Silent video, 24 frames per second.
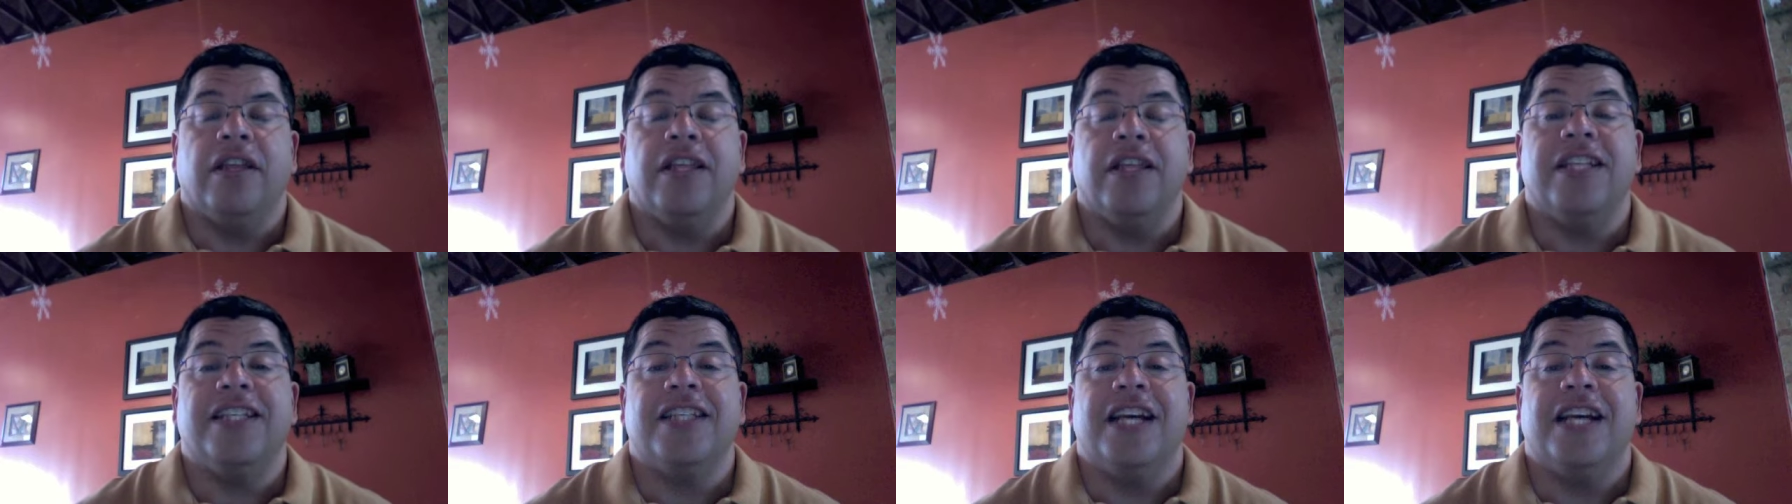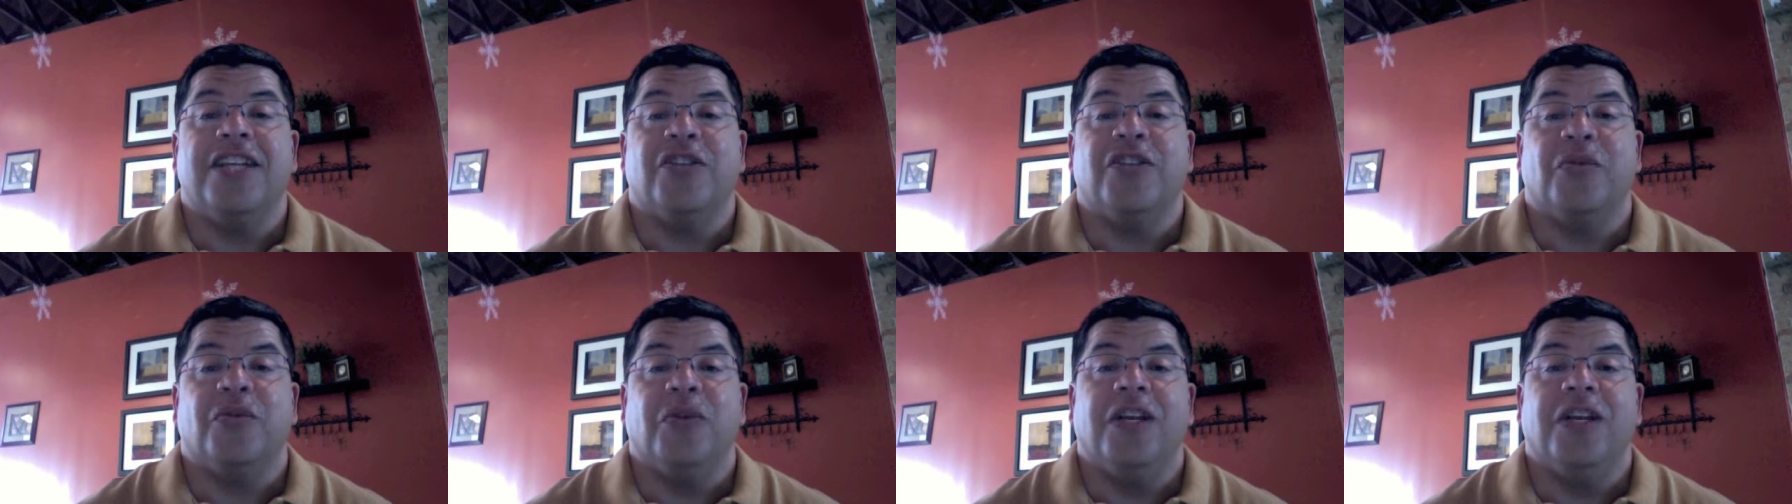These
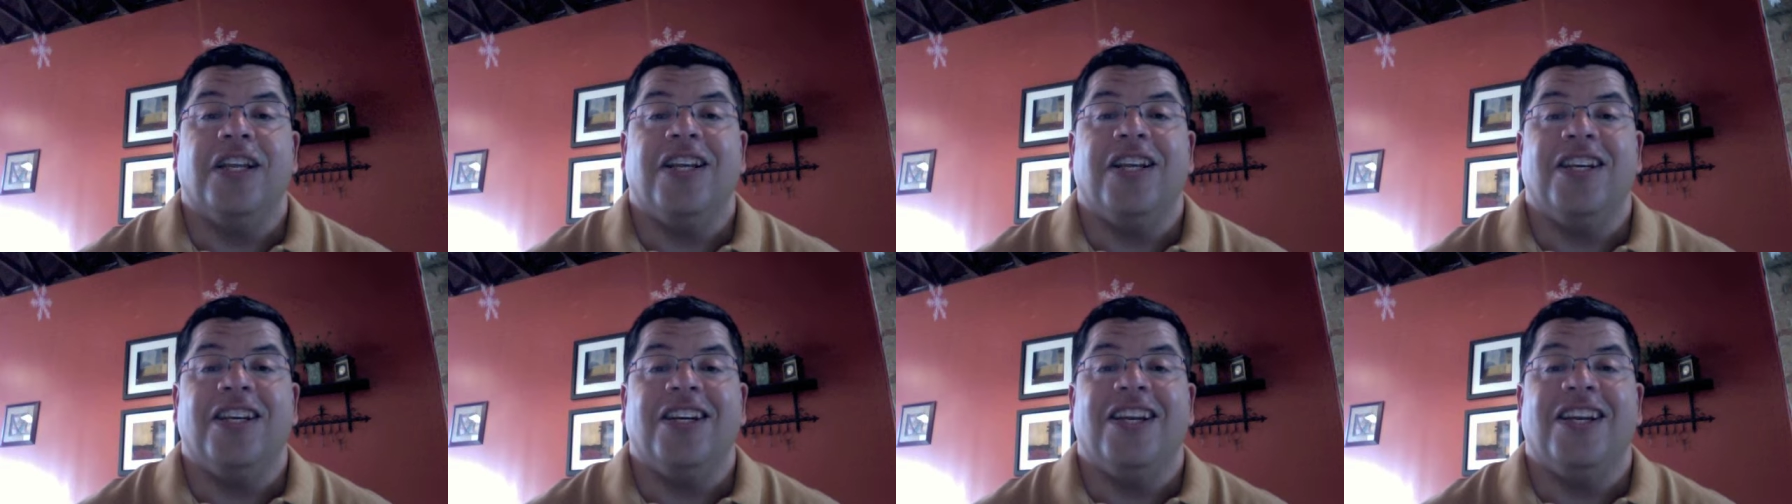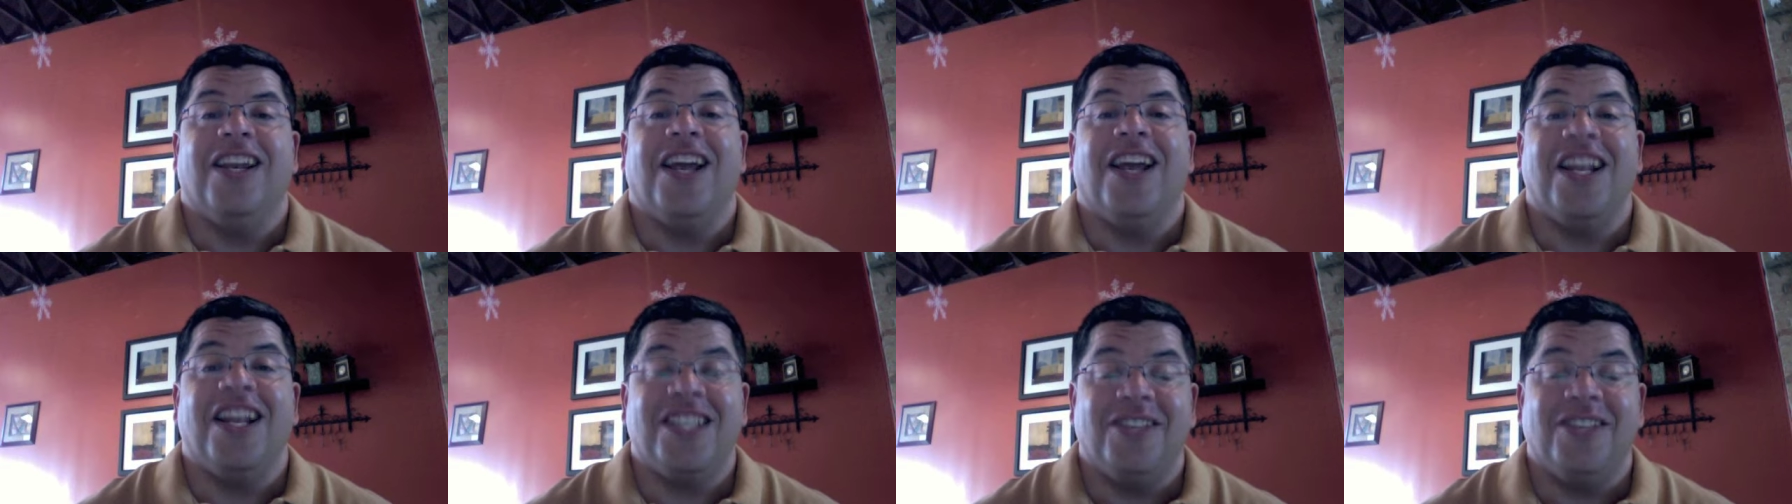guys are really good,
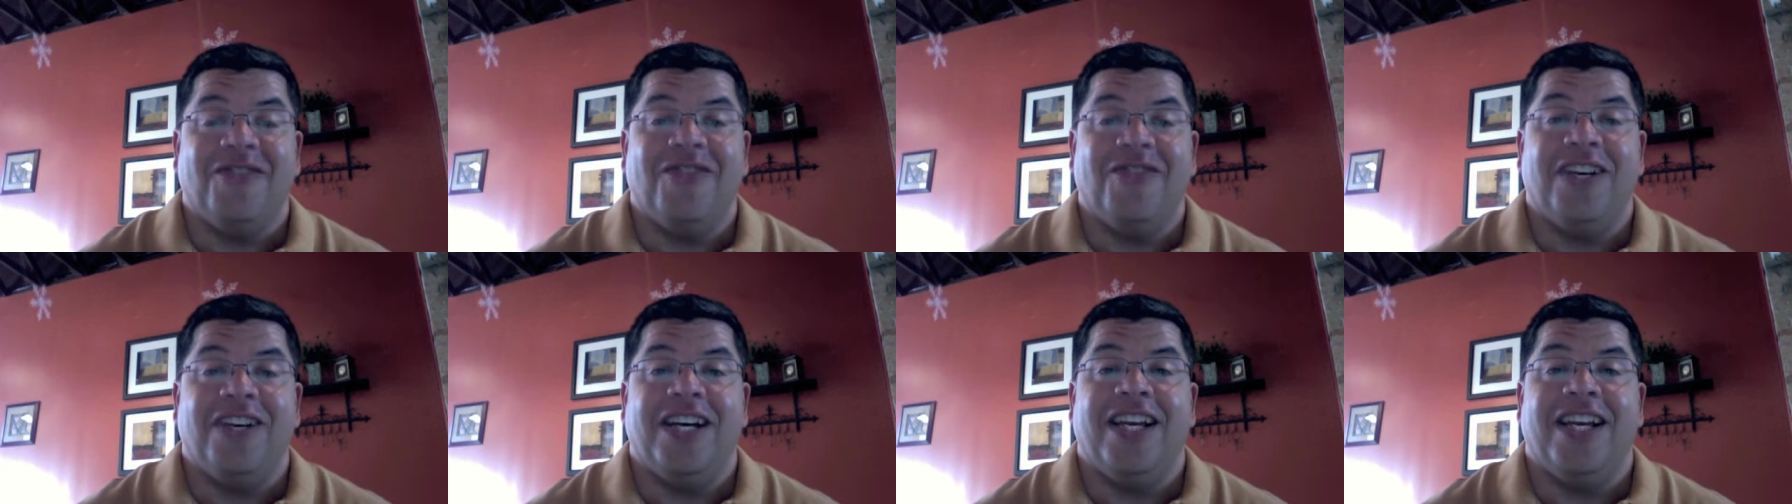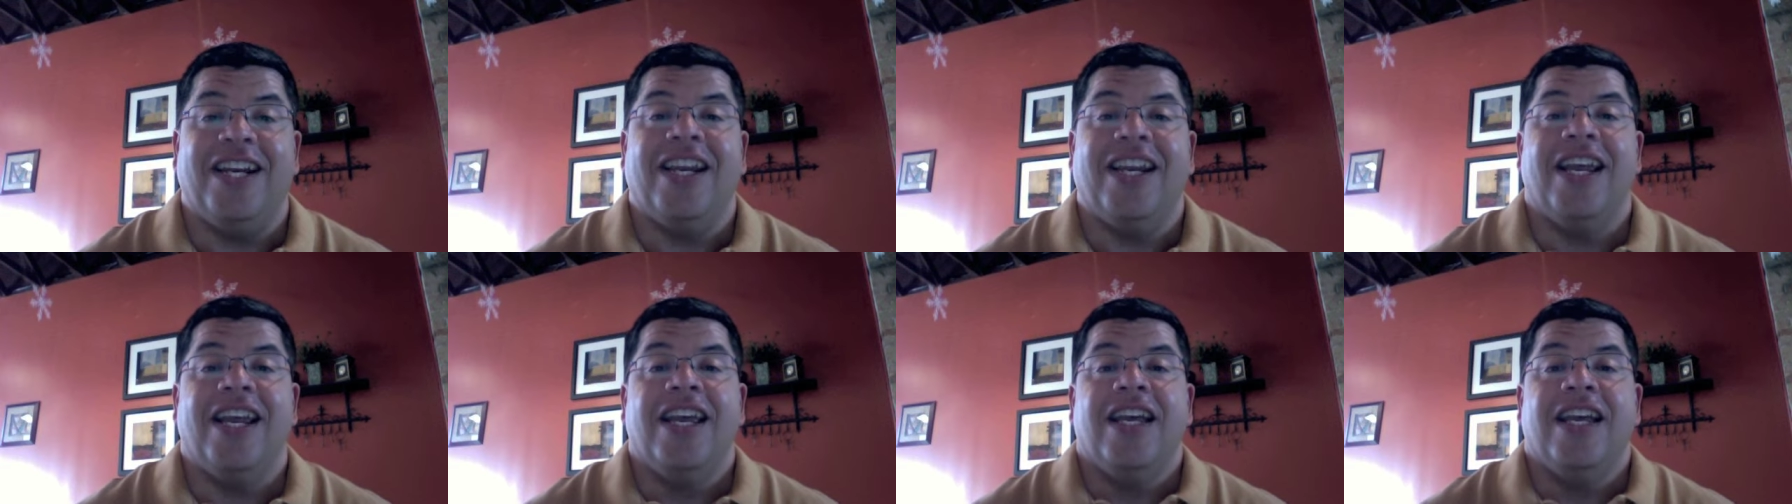lots of fun